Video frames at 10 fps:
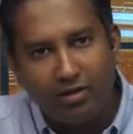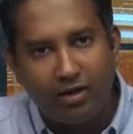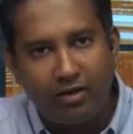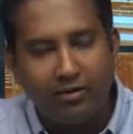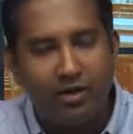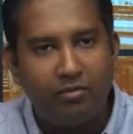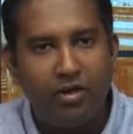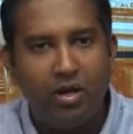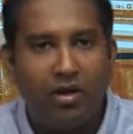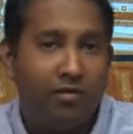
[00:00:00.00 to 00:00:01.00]
their
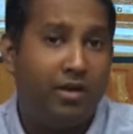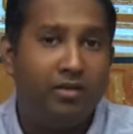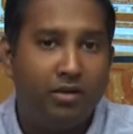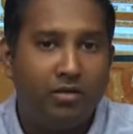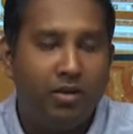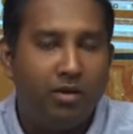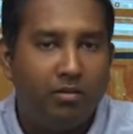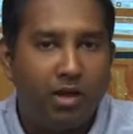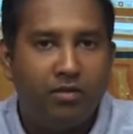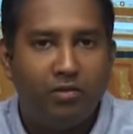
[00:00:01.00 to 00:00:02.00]
exams, whereas
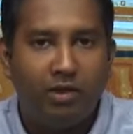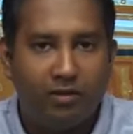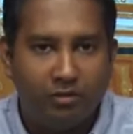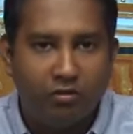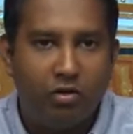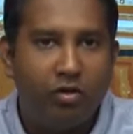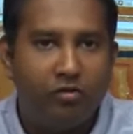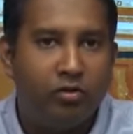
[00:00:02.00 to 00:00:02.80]
in sort of like this course,